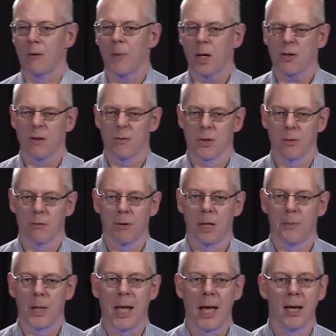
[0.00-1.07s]
And microservices should really
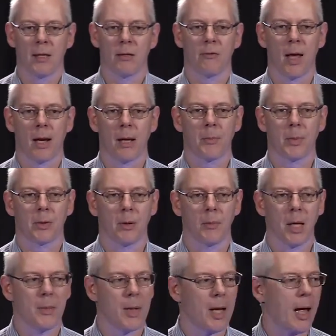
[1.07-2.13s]
be a developer or
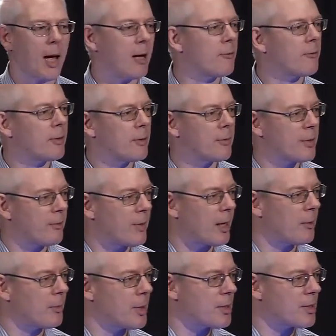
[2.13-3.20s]
maybe a handful of
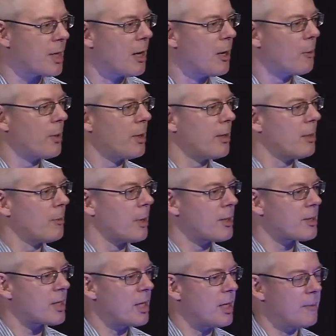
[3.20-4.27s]
developers within one
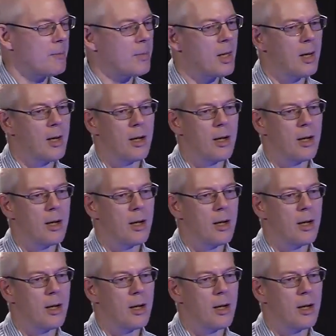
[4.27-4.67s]
team,